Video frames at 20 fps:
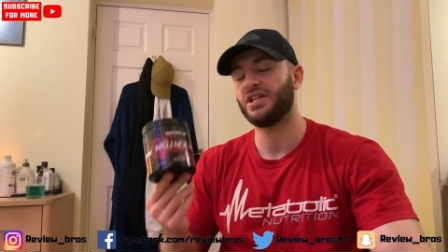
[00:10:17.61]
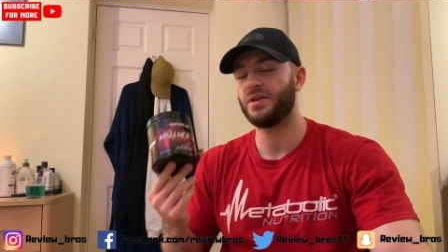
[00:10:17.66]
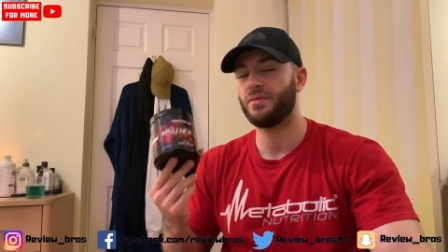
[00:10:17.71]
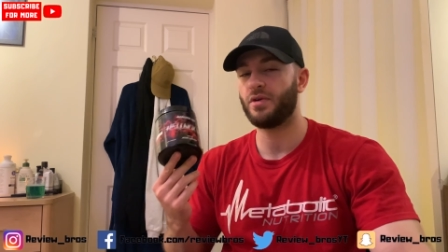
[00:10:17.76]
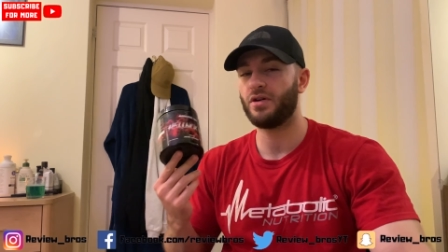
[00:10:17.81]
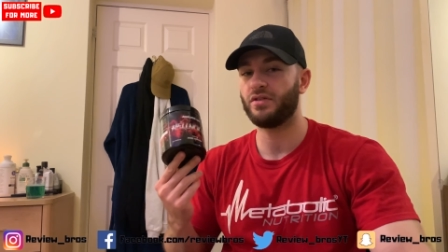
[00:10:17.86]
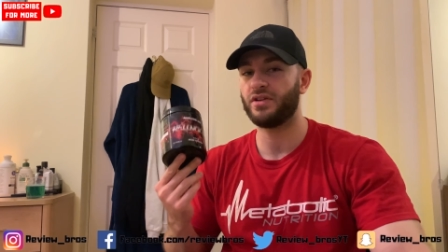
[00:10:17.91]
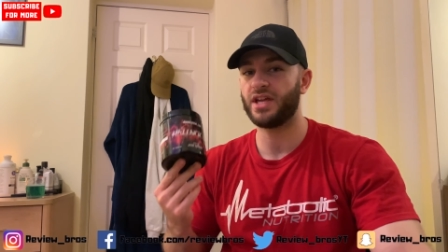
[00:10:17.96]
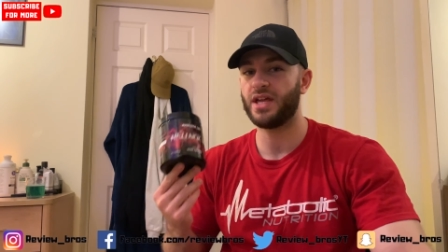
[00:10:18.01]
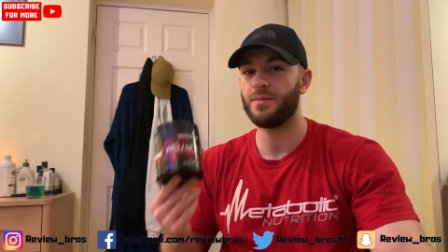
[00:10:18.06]
It
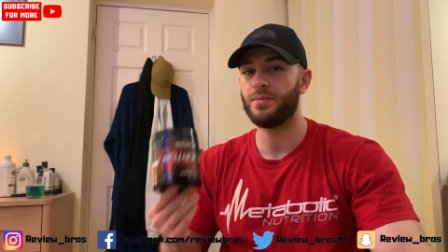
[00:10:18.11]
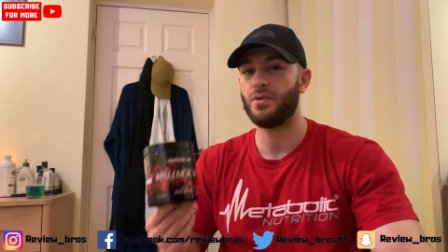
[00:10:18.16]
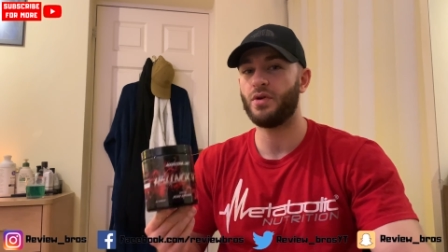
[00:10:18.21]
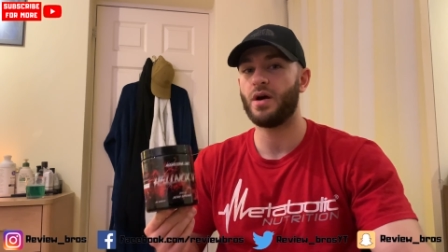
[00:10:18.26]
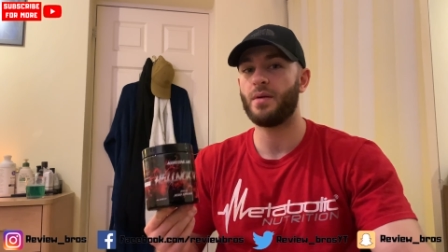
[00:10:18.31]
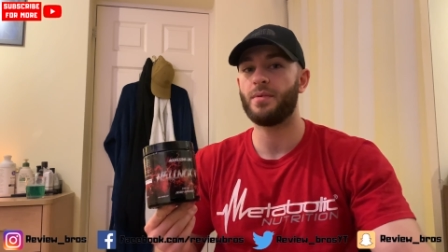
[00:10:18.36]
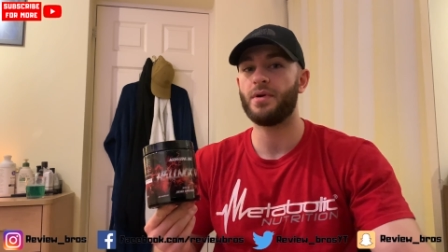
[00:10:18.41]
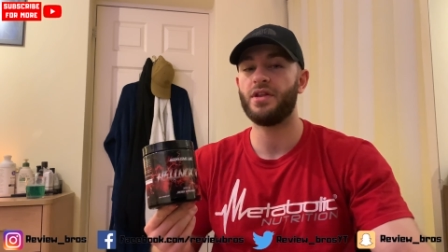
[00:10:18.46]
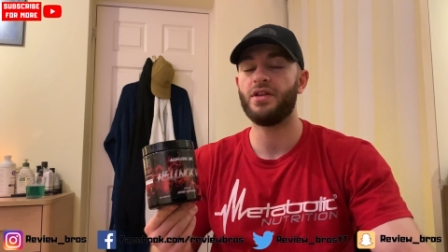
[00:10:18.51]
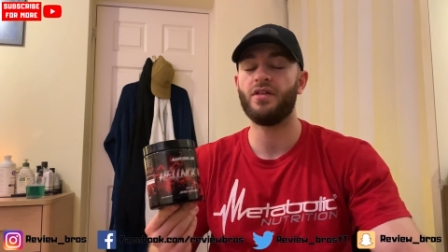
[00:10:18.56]
won't keep you
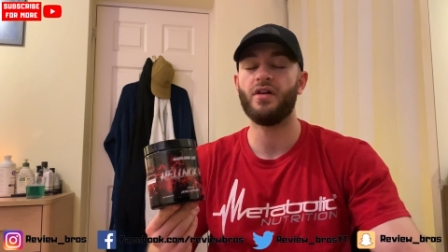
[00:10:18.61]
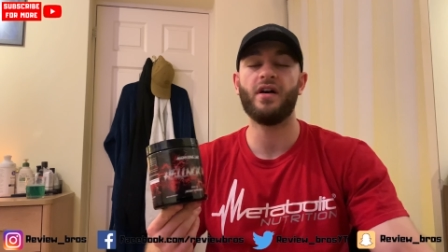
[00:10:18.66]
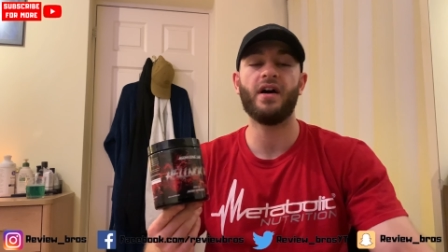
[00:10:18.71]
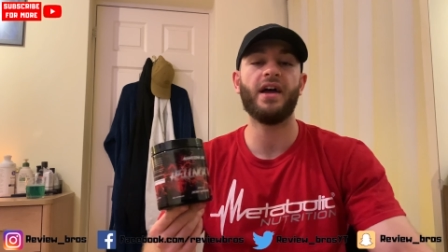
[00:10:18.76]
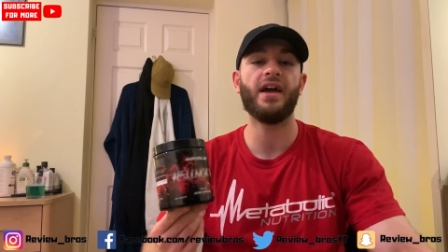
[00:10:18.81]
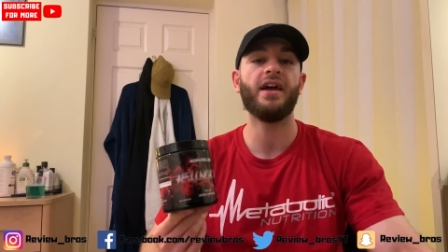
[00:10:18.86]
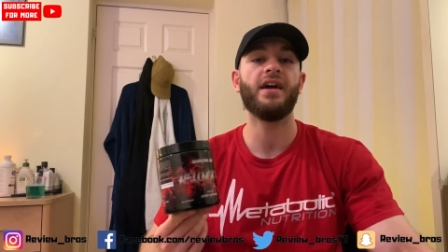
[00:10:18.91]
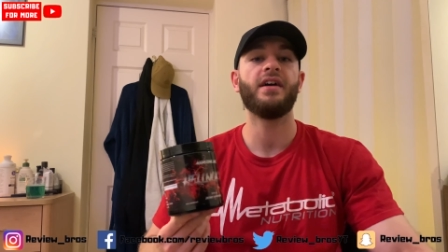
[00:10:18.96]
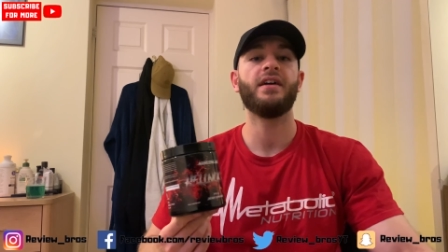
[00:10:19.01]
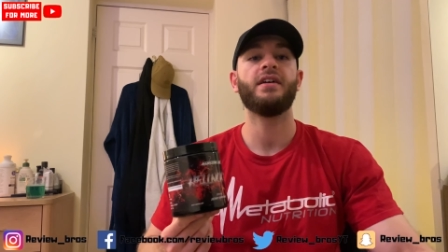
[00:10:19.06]
up at
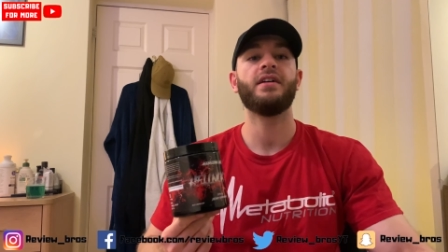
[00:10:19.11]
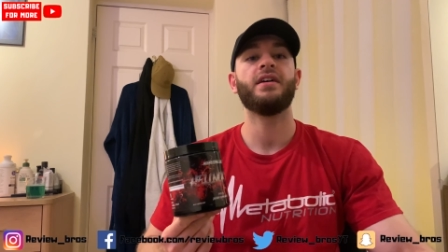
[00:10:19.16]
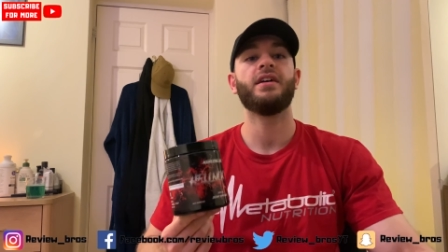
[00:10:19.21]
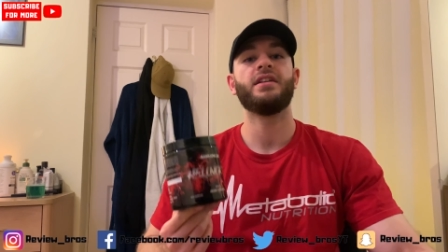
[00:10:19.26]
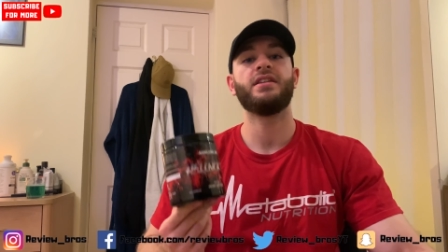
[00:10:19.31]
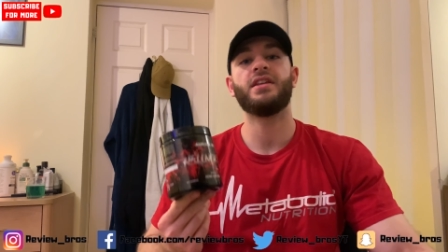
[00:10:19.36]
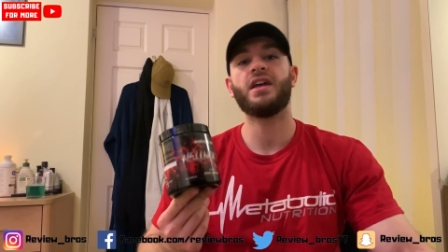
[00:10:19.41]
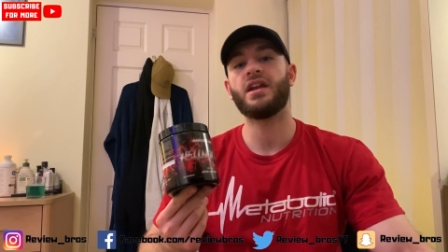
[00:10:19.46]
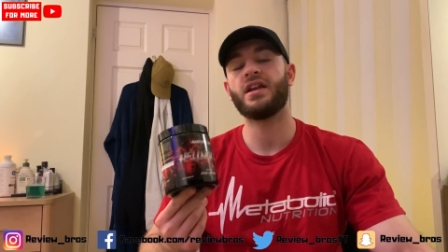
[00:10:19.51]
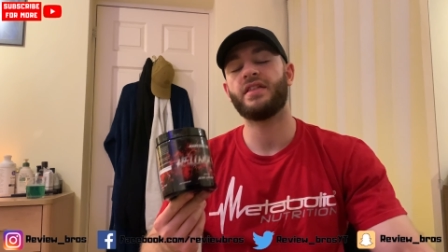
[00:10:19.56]
night.
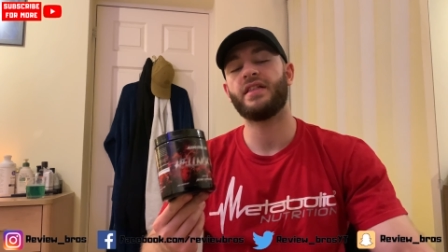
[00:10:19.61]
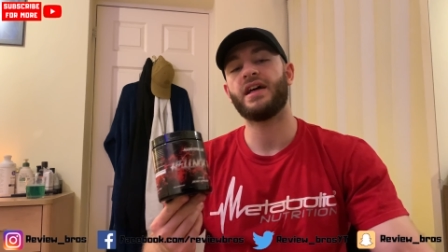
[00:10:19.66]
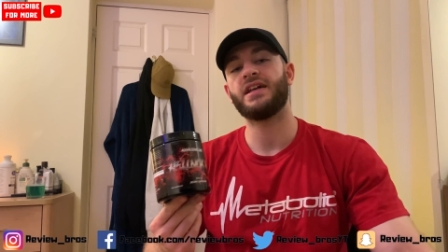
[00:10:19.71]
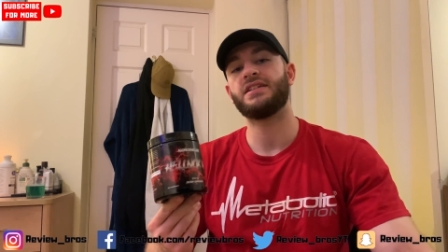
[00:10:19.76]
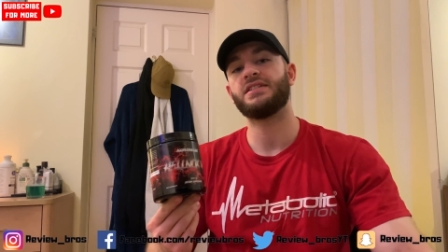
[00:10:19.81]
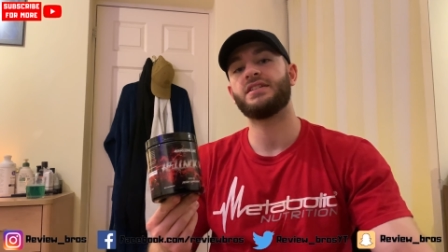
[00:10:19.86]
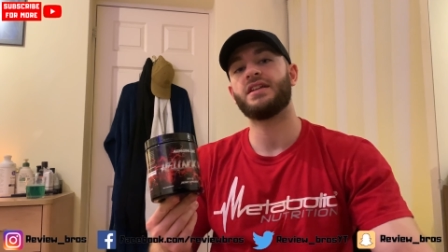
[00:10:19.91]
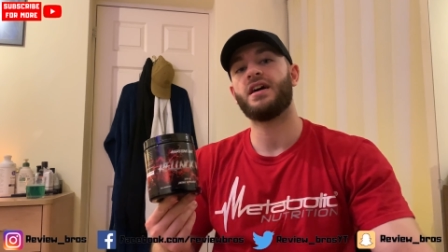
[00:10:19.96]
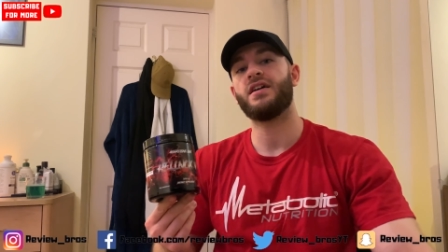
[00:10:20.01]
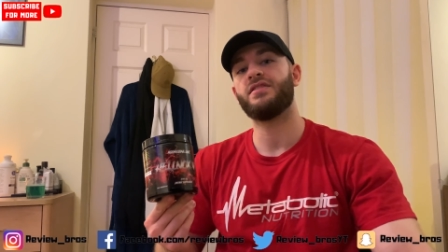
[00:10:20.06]
None of that
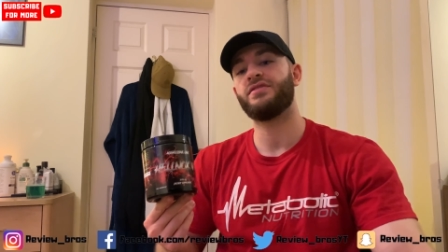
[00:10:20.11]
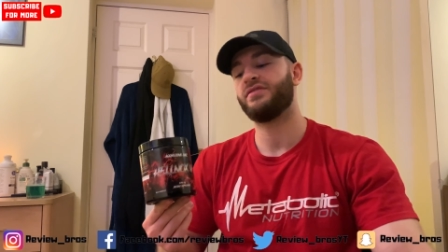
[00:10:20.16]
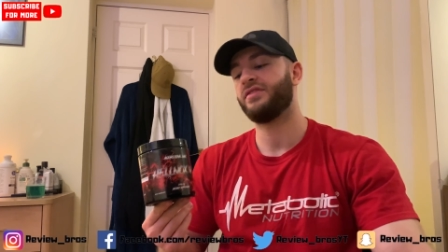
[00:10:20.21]
stuff.